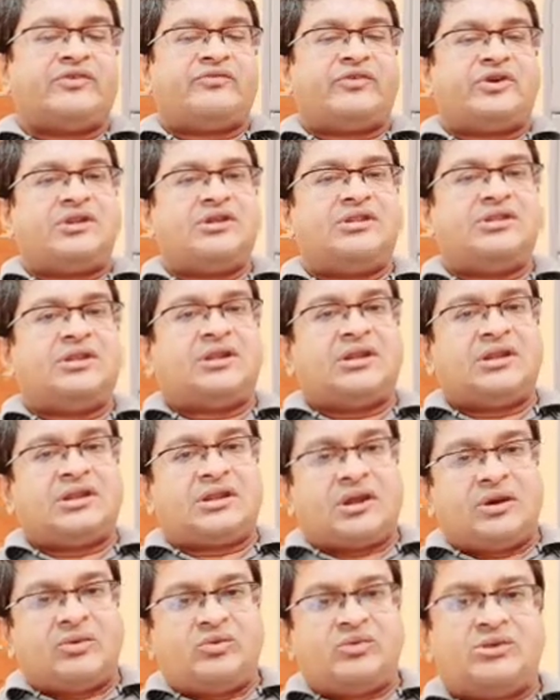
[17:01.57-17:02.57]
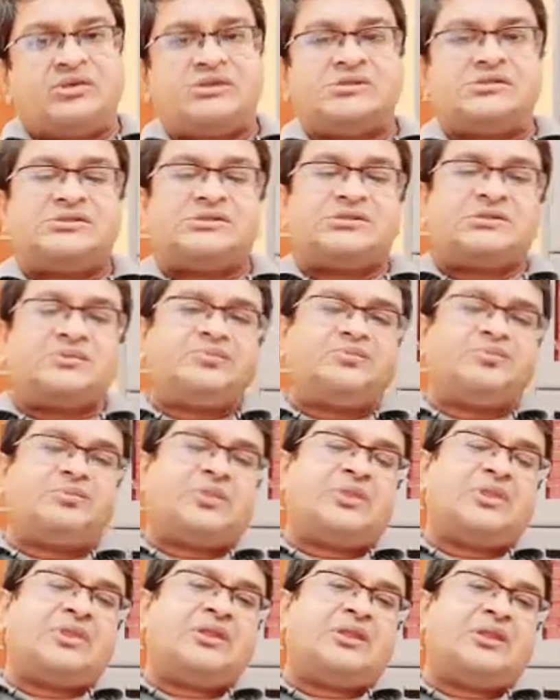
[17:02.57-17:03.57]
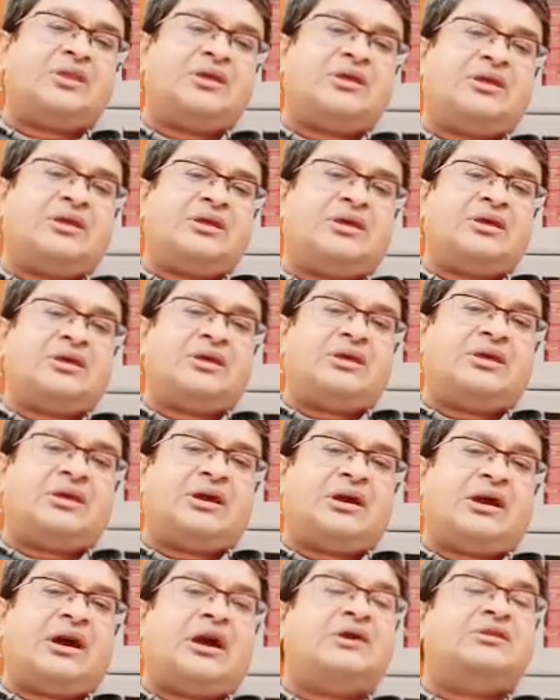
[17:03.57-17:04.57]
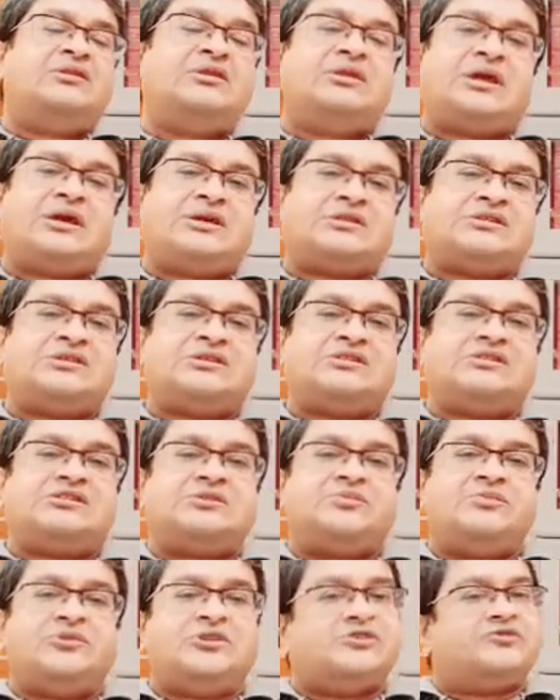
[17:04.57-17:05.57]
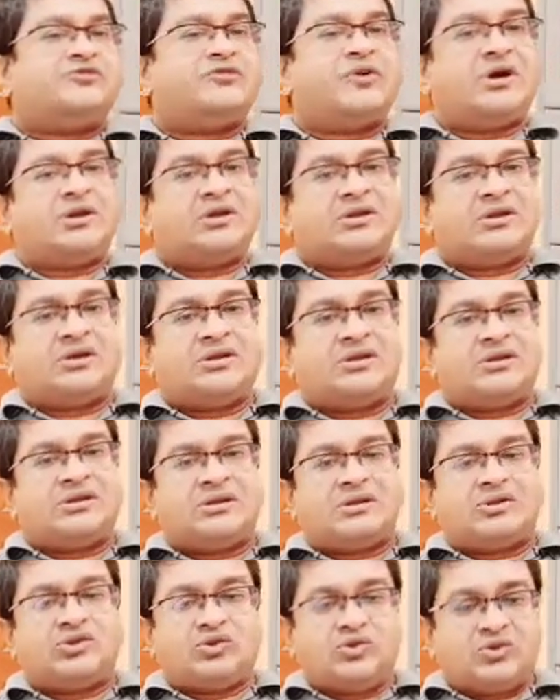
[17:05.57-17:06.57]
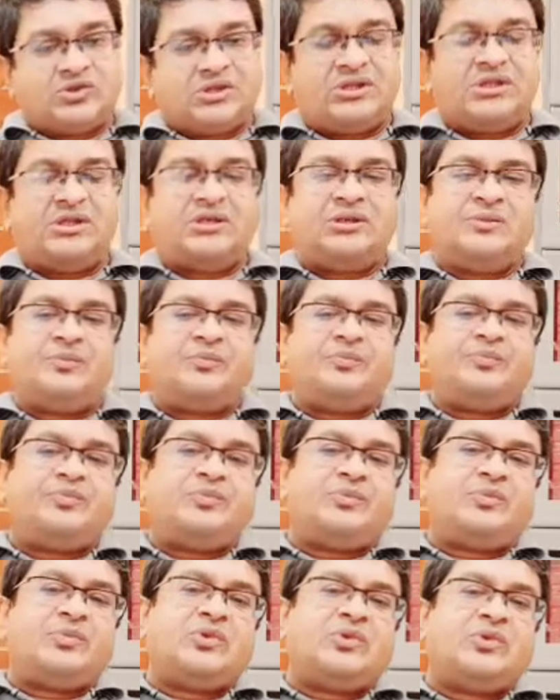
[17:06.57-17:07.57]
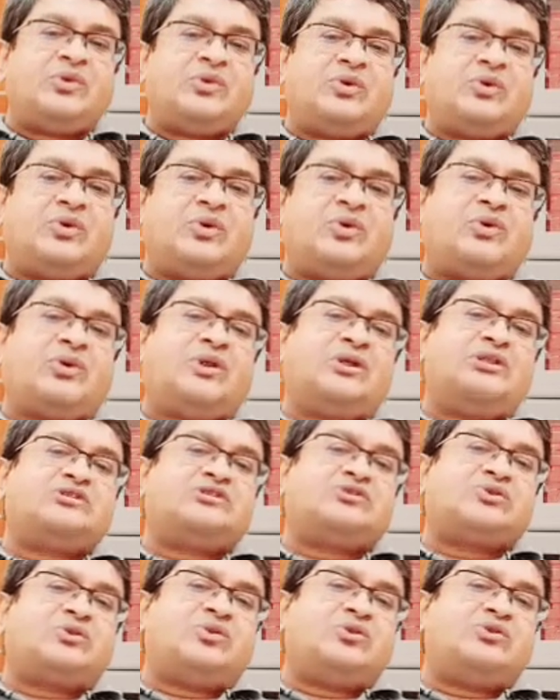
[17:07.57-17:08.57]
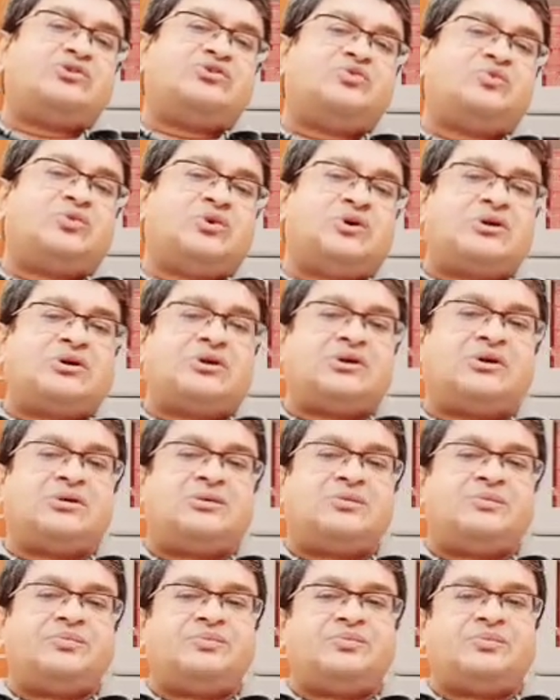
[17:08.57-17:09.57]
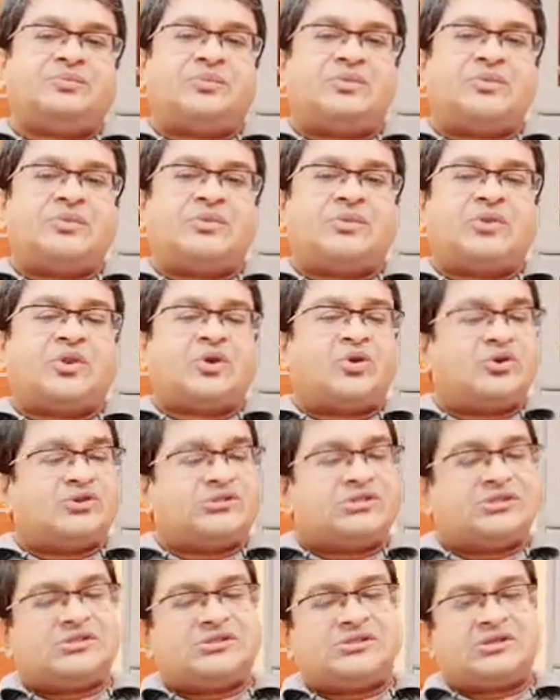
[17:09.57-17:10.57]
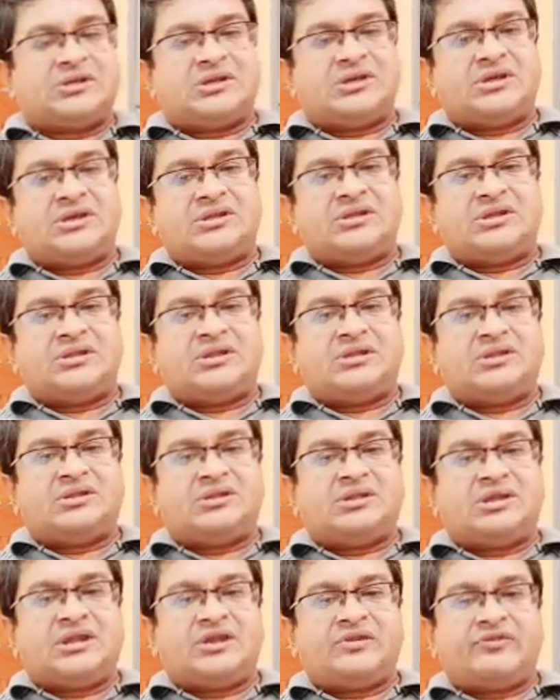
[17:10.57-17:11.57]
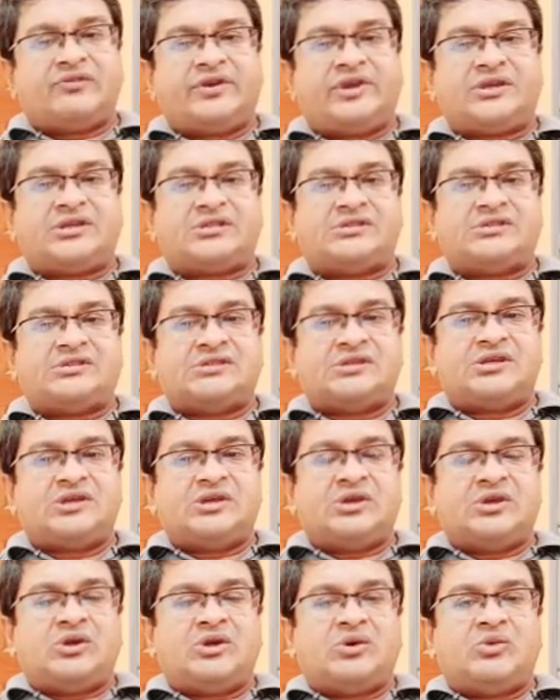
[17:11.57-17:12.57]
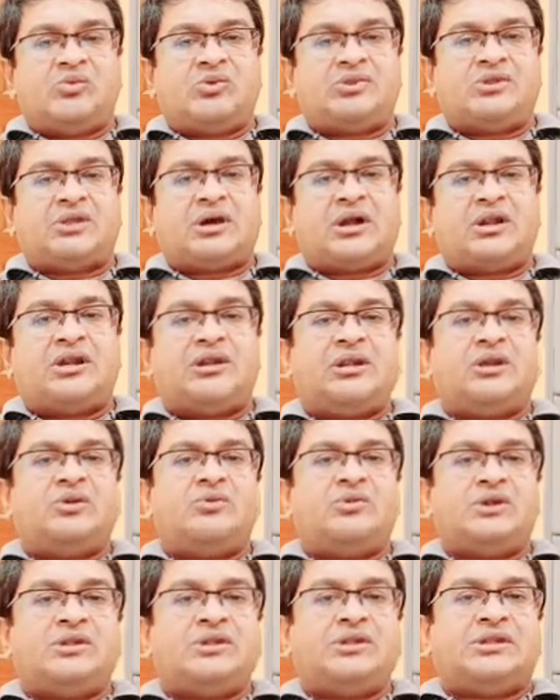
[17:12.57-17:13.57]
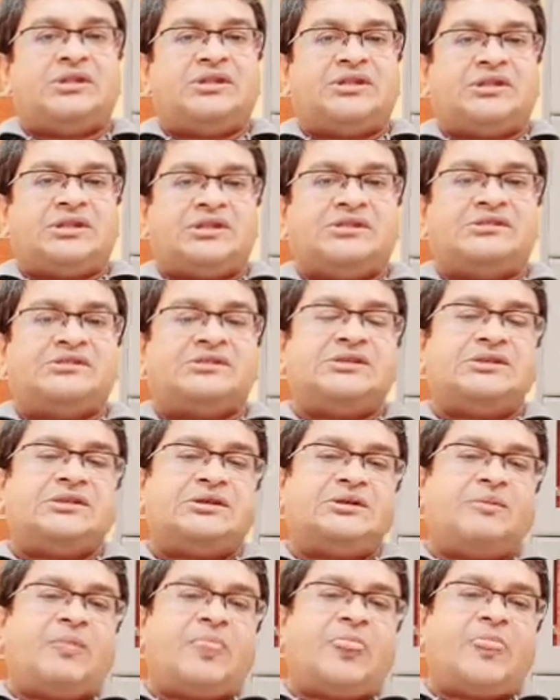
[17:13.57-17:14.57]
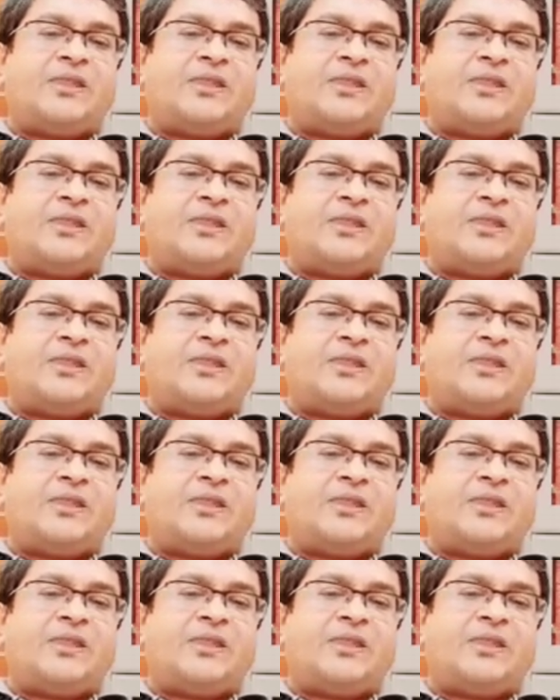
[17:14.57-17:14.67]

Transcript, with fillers: governing their encounters. Either actions misfire totally or else cause work causes uh, their effects with unregulated intensity.